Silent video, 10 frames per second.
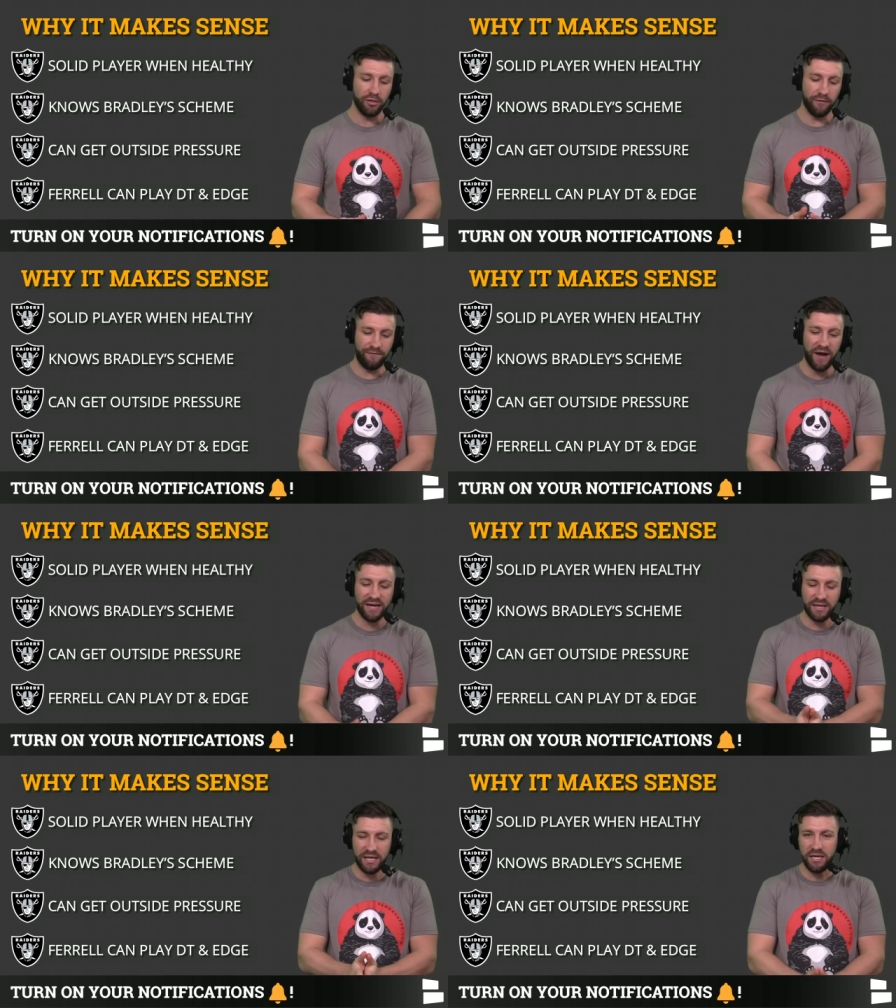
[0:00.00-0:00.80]
The
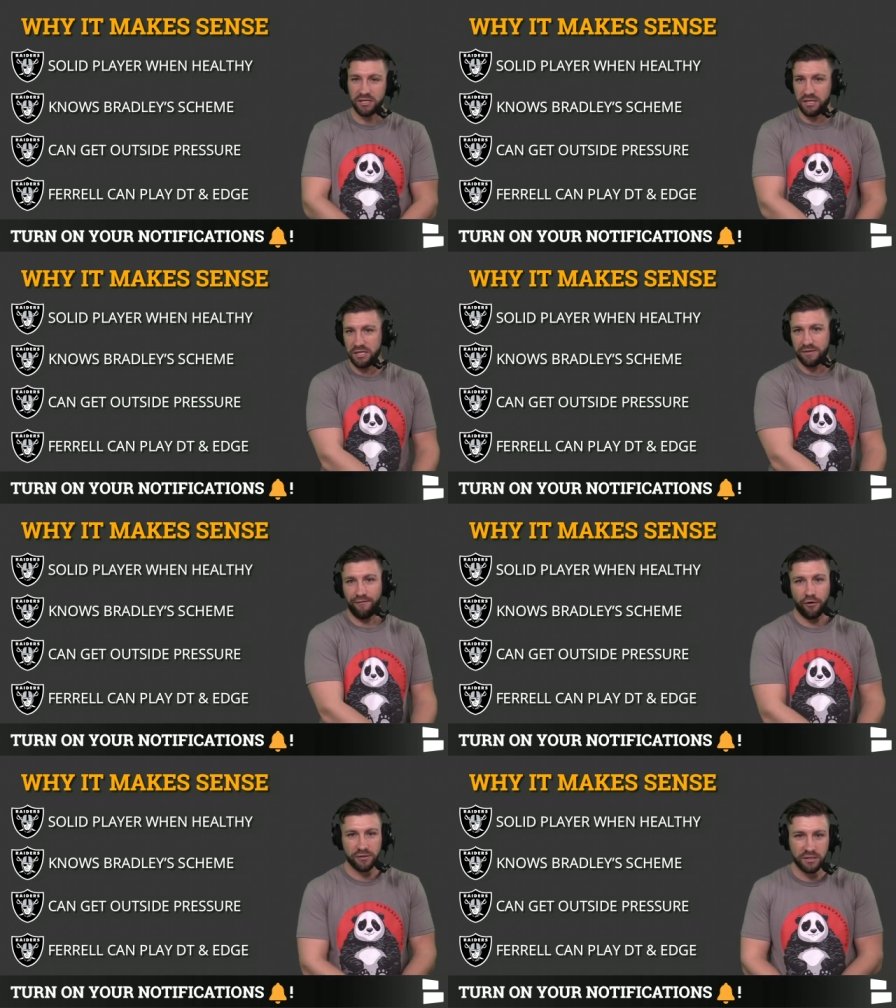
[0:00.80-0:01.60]
fact that he is this
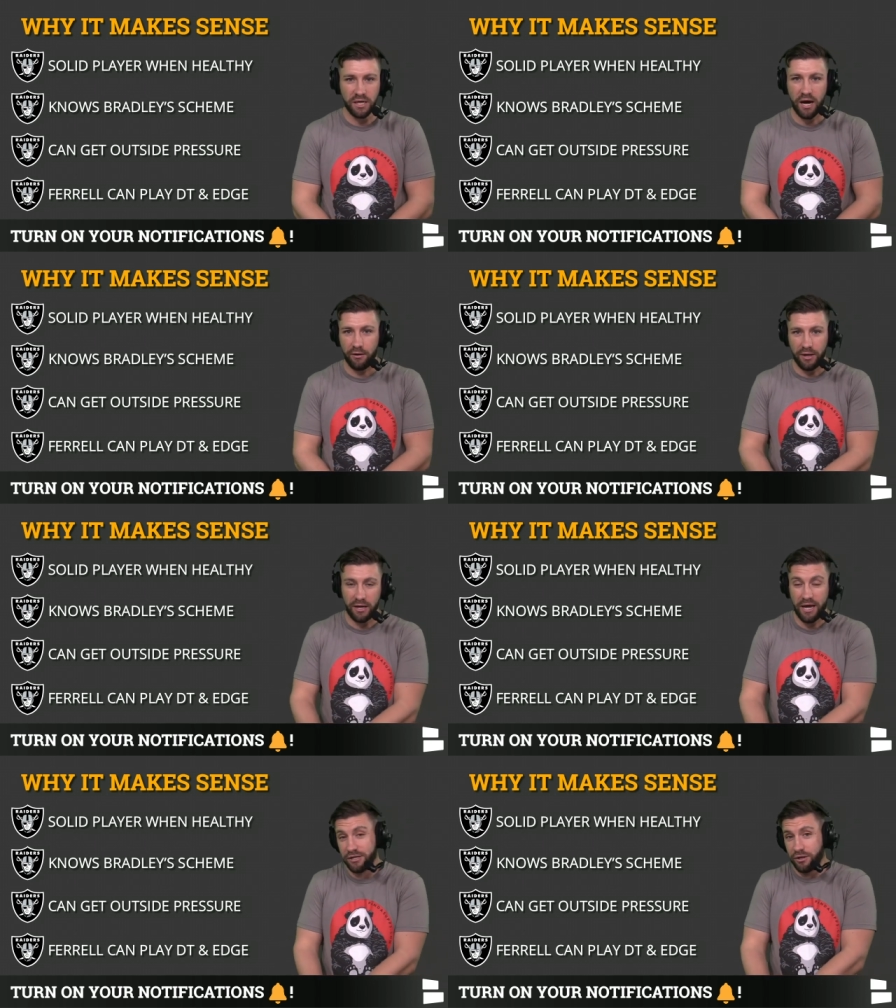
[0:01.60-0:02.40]
versatile,
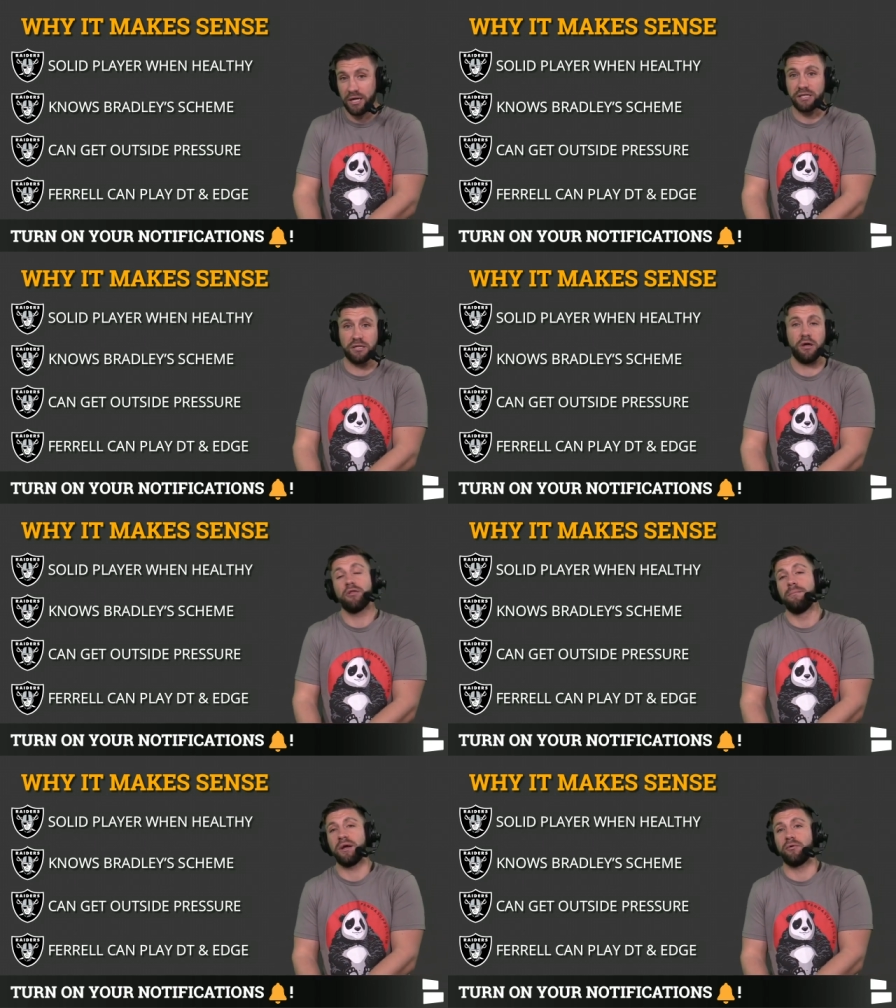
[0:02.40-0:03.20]
and I actually think that's
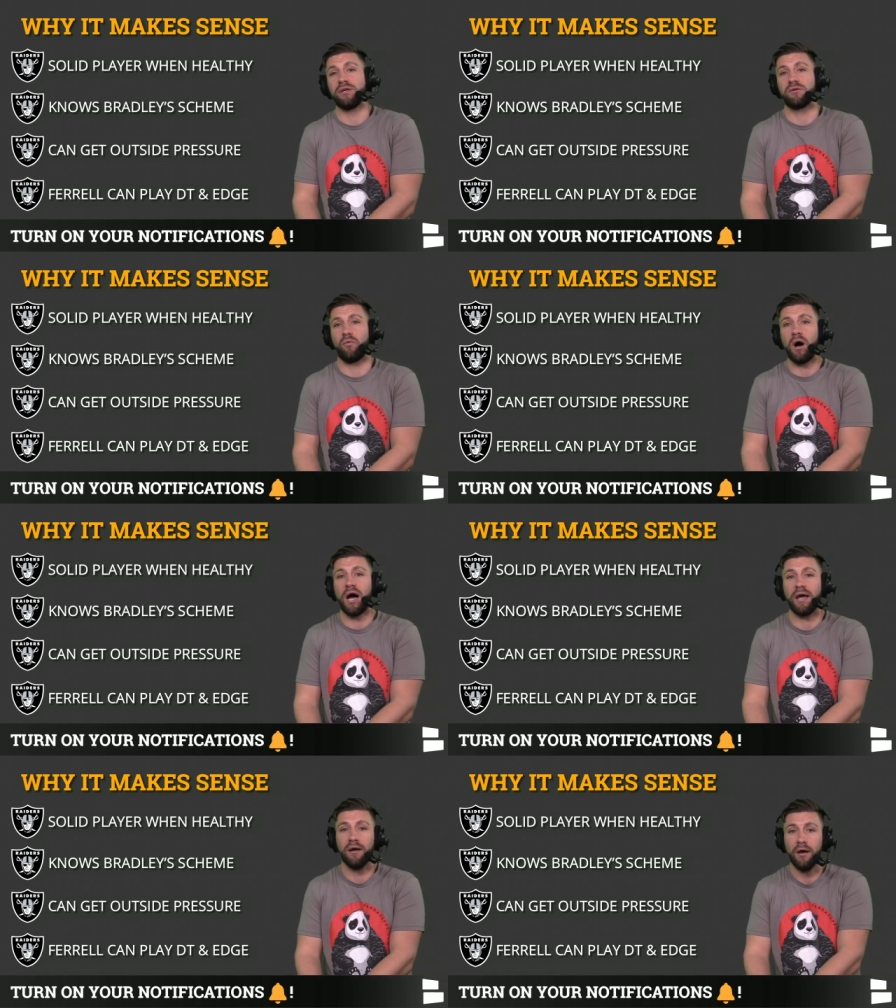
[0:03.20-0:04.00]
another big reason
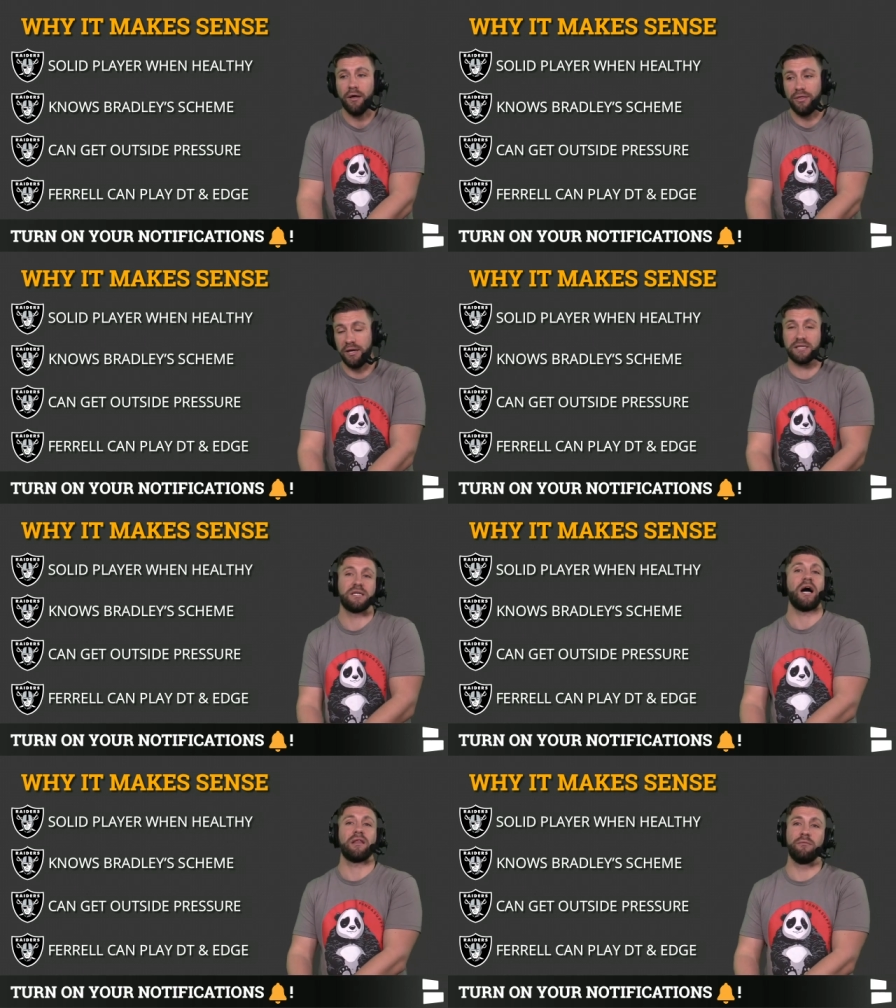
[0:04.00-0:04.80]
why they
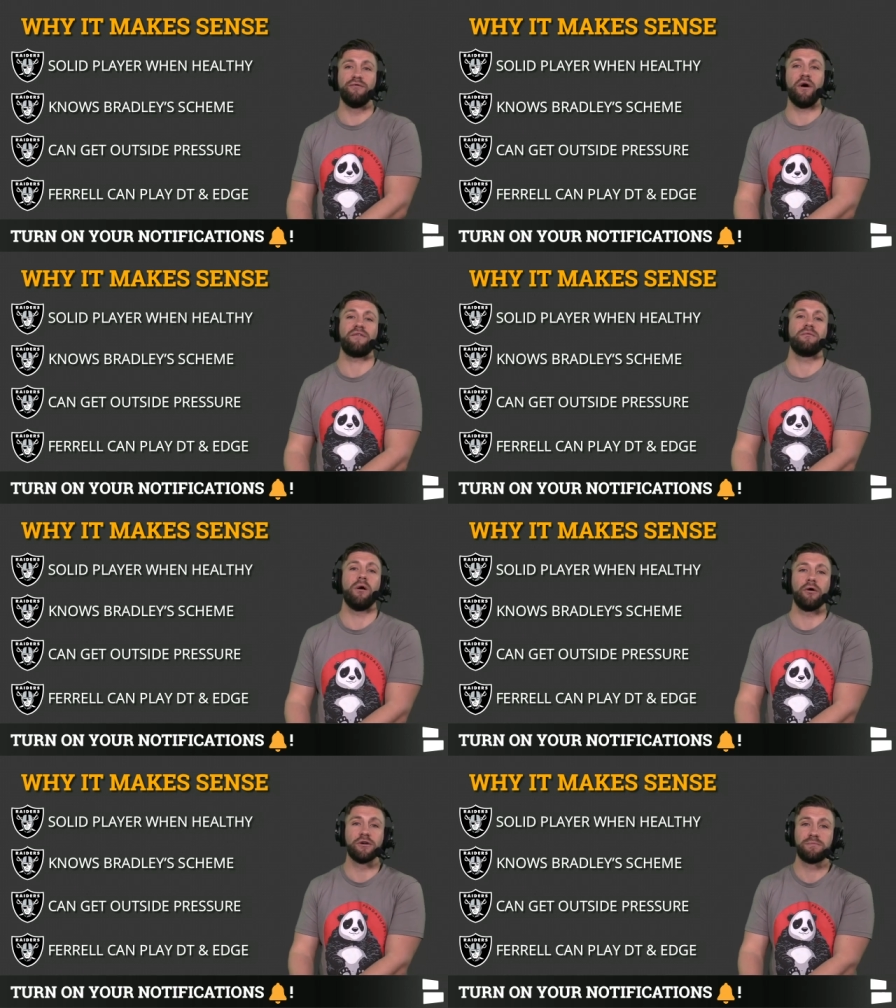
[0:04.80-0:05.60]
decided to move on from
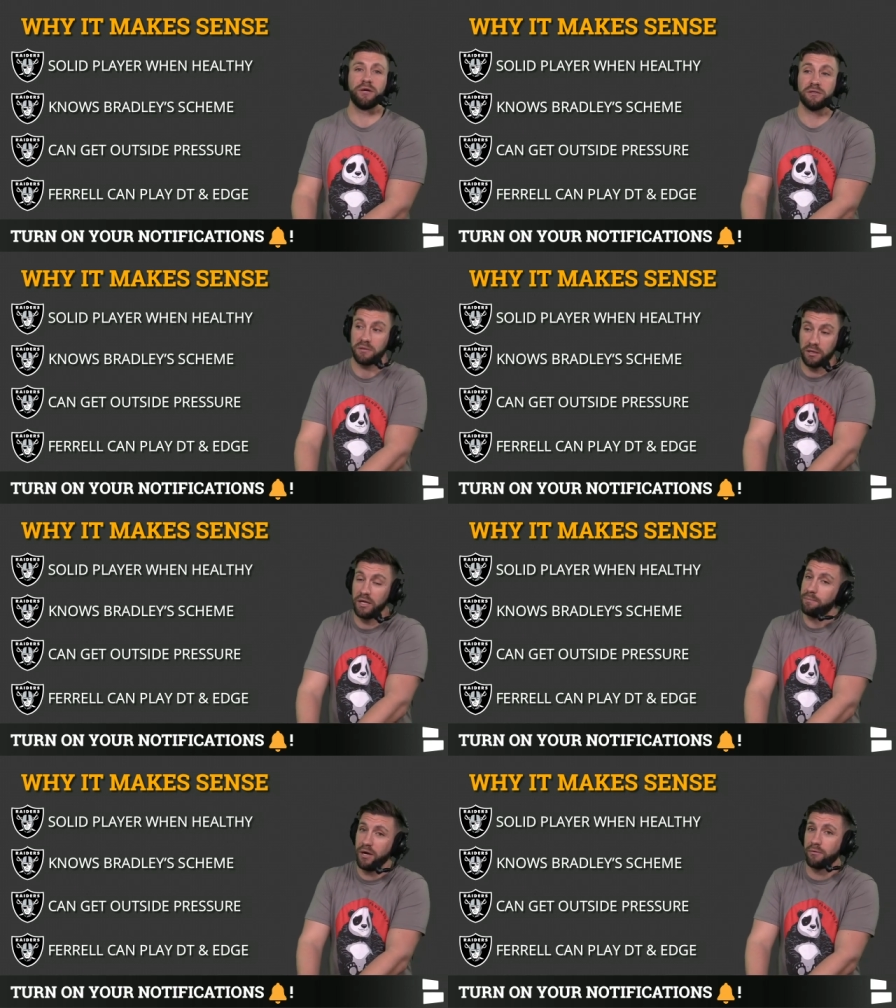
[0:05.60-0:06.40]
O'Hurst because
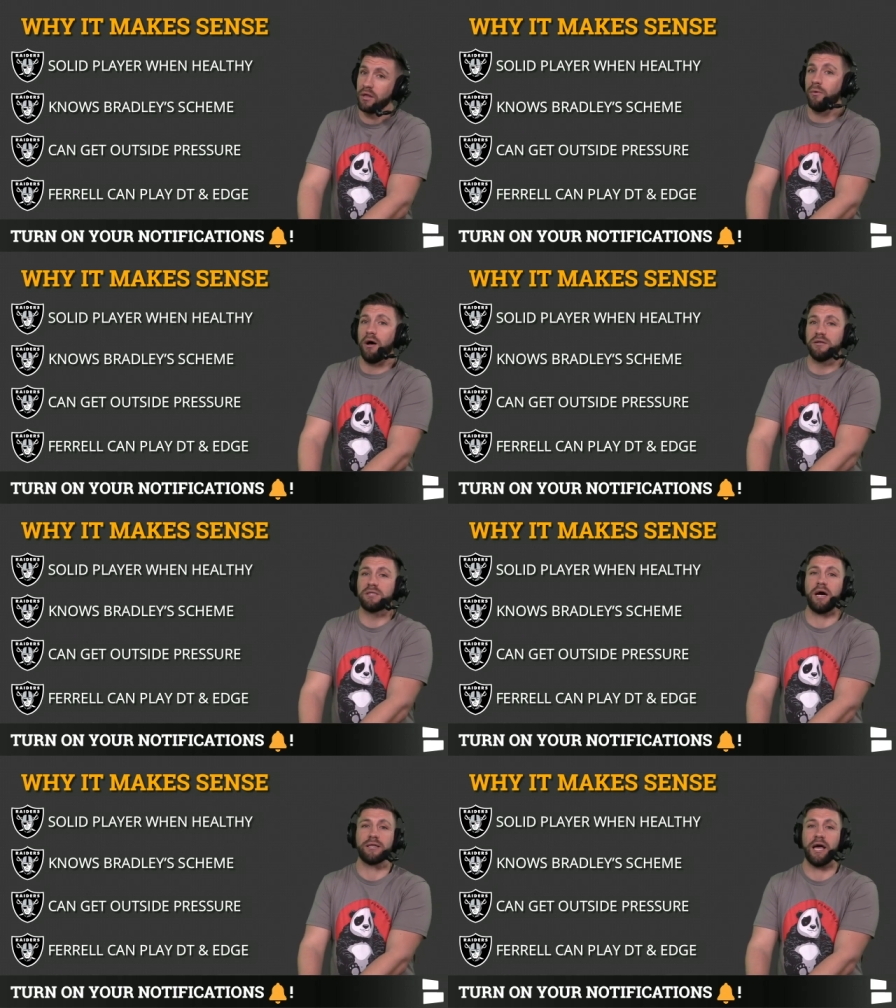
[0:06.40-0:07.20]
Cleve played really well
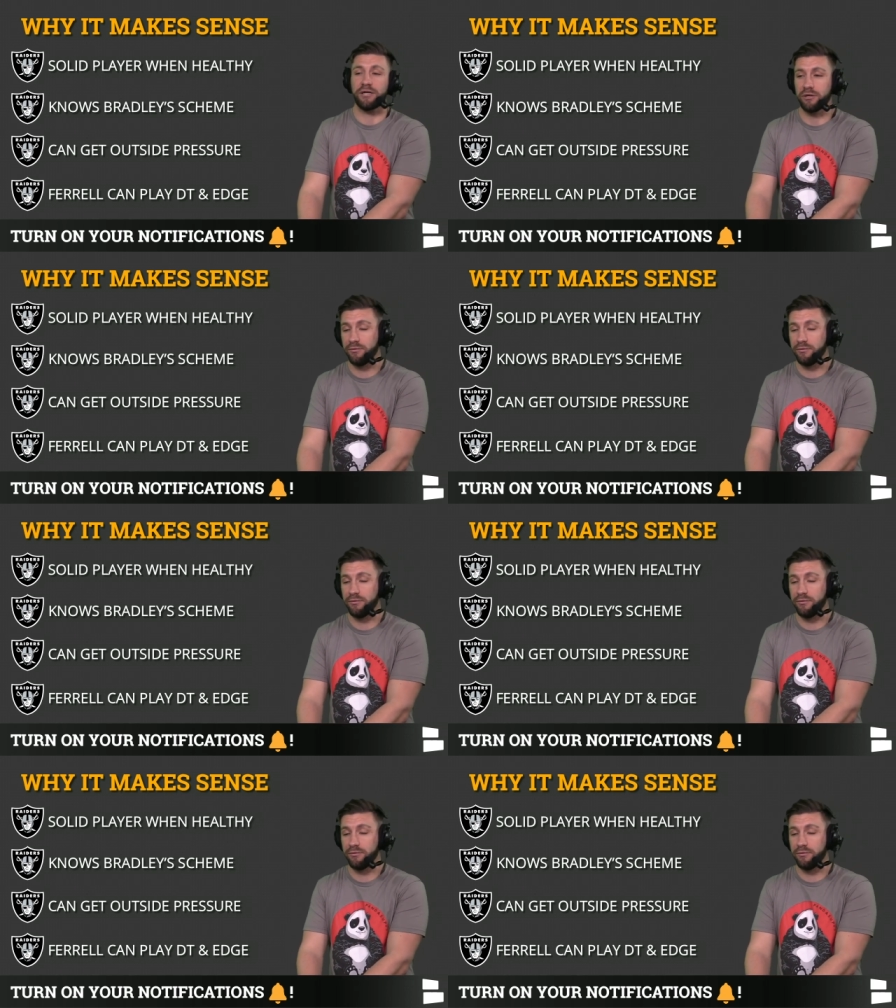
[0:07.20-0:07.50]
inside last year.